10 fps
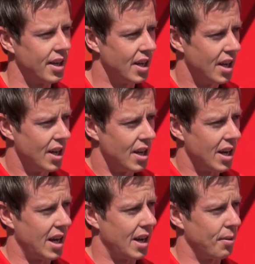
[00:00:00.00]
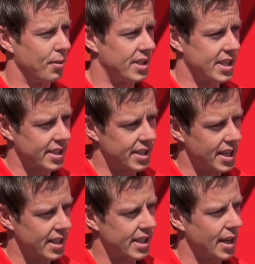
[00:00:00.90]
uh, when we tested
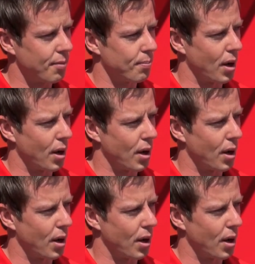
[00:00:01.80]
yesterday.